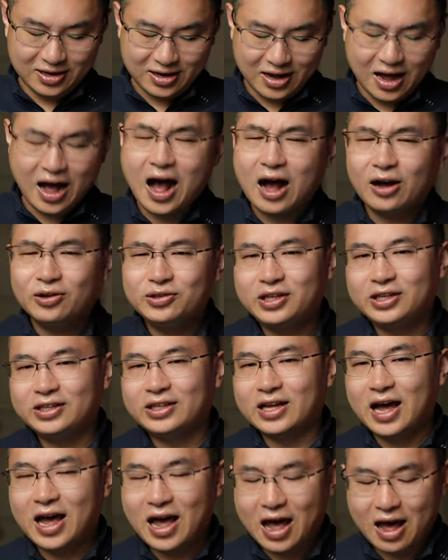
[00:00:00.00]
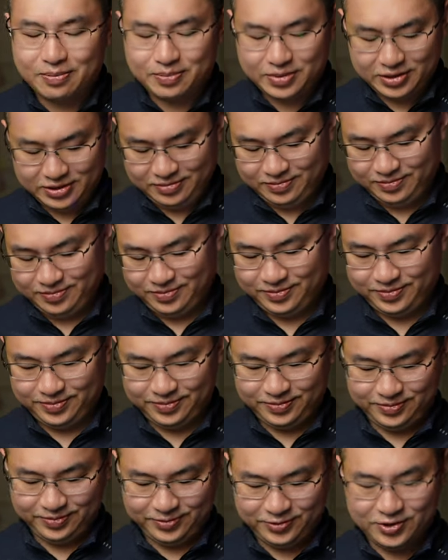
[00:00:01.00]
How did that happen?
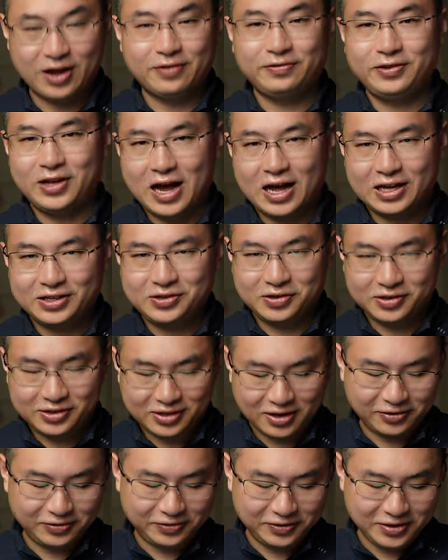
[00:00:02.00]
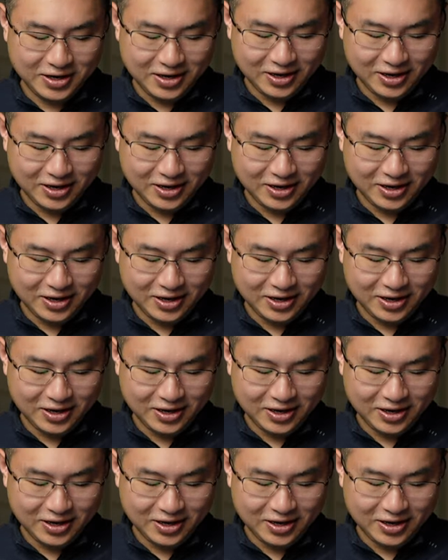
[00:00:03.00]
You have to ask yourself.